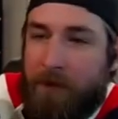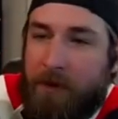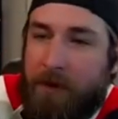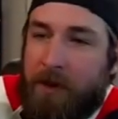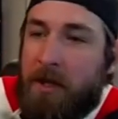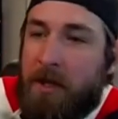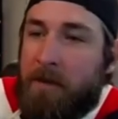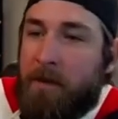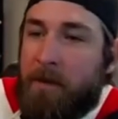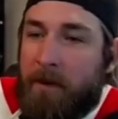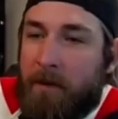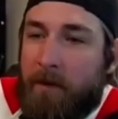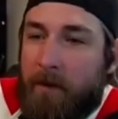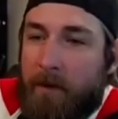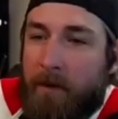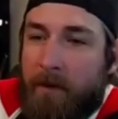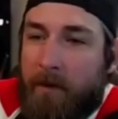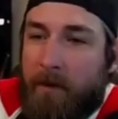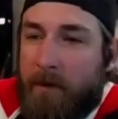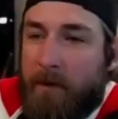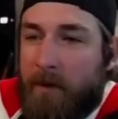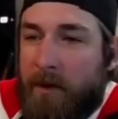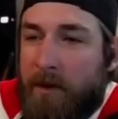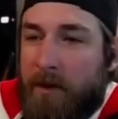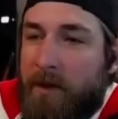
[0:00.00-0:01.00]
Theme,
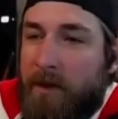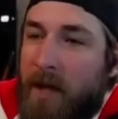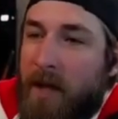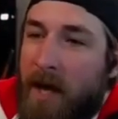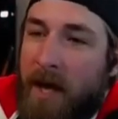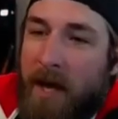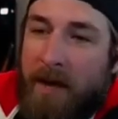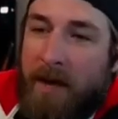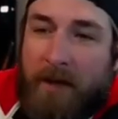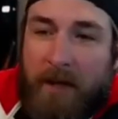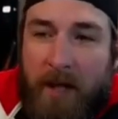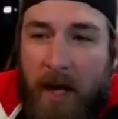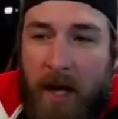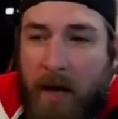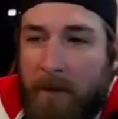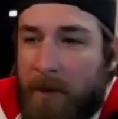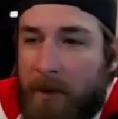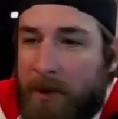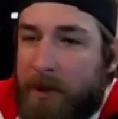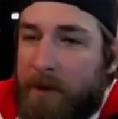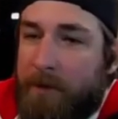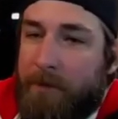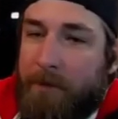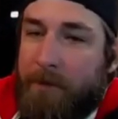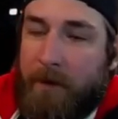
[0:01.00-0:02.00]
yeah. The common
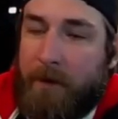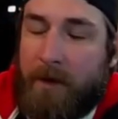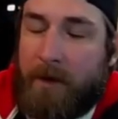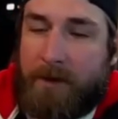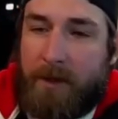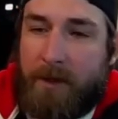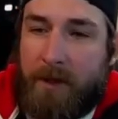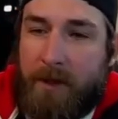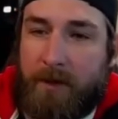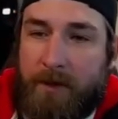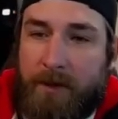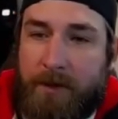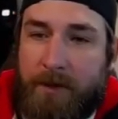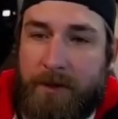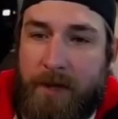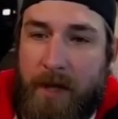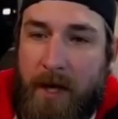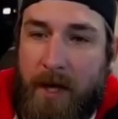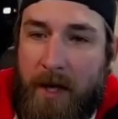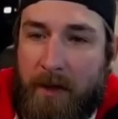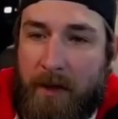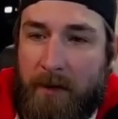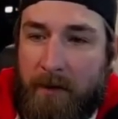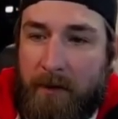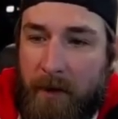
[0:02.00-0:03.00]
theme for us here is
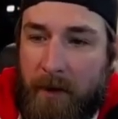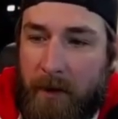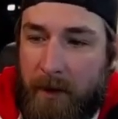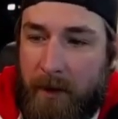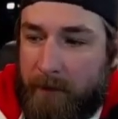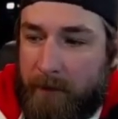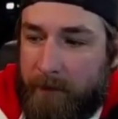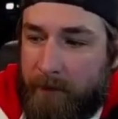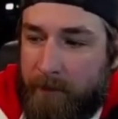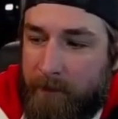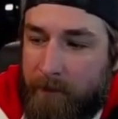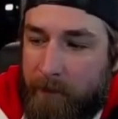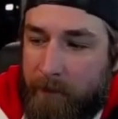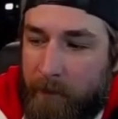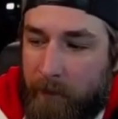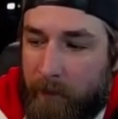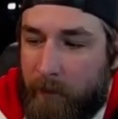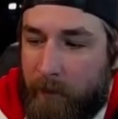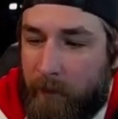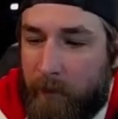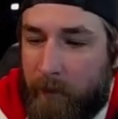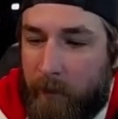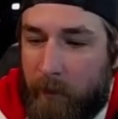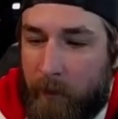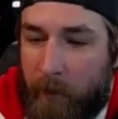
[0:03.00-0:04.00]
that um,
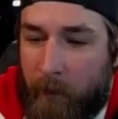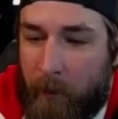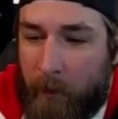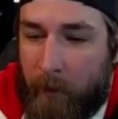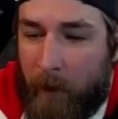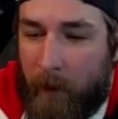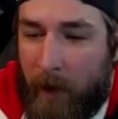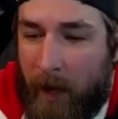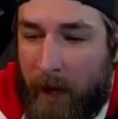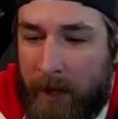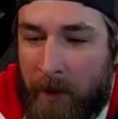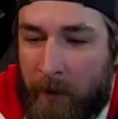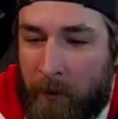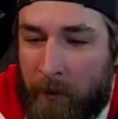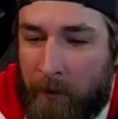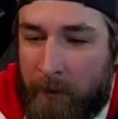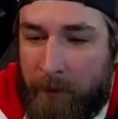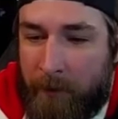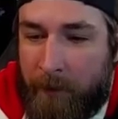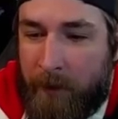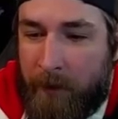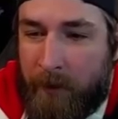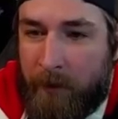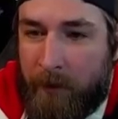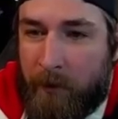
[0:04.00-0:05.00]
I don't
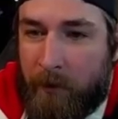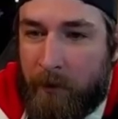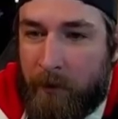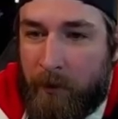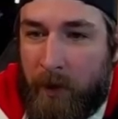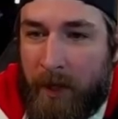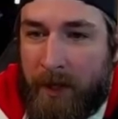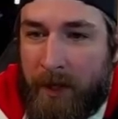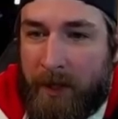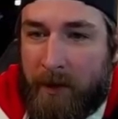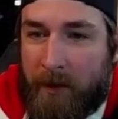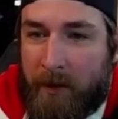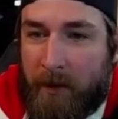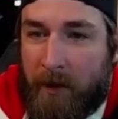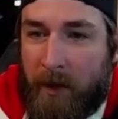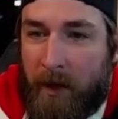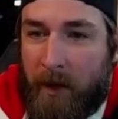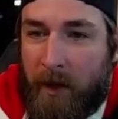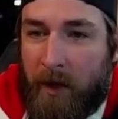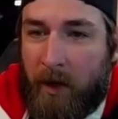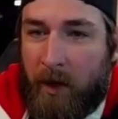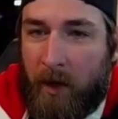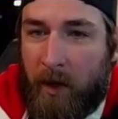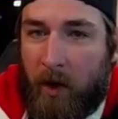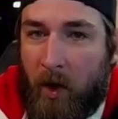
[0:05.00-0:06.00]
feel like
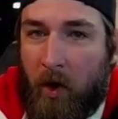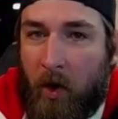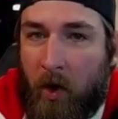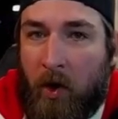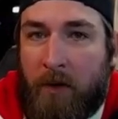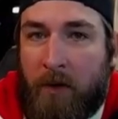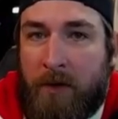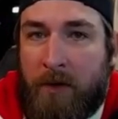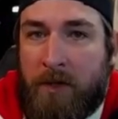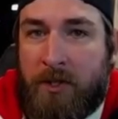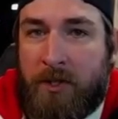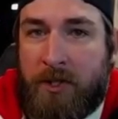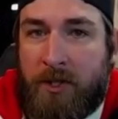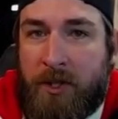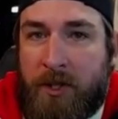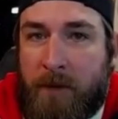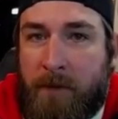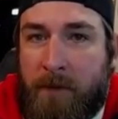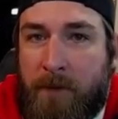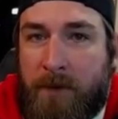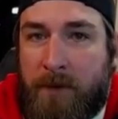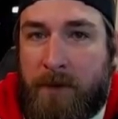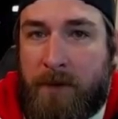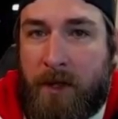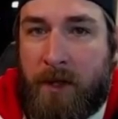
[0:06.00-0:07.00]
uh, all the
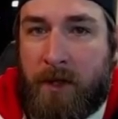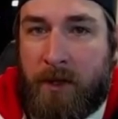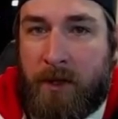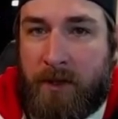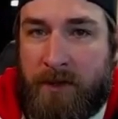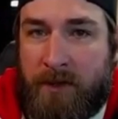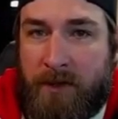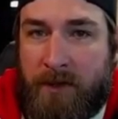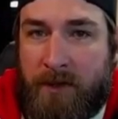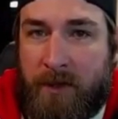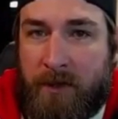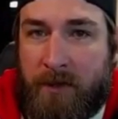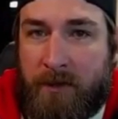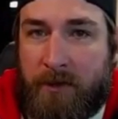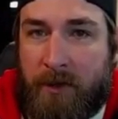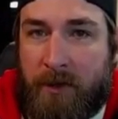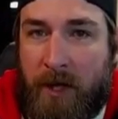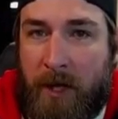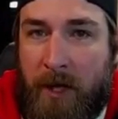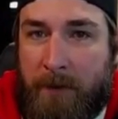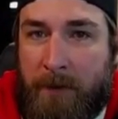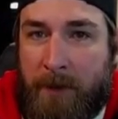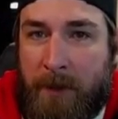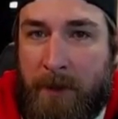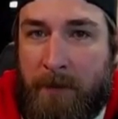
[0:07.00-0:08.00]
ships that are considered
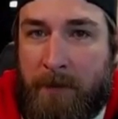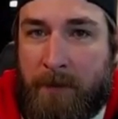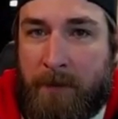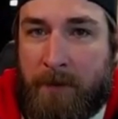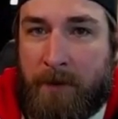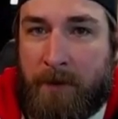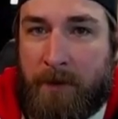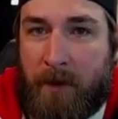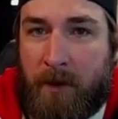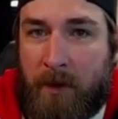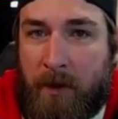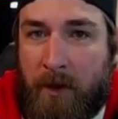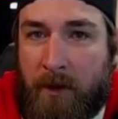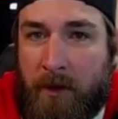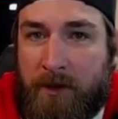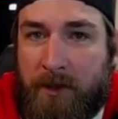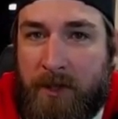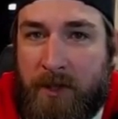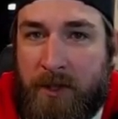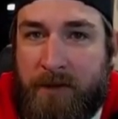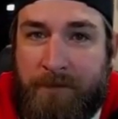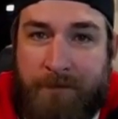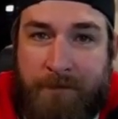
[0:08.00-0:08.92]
drop ships are mm. just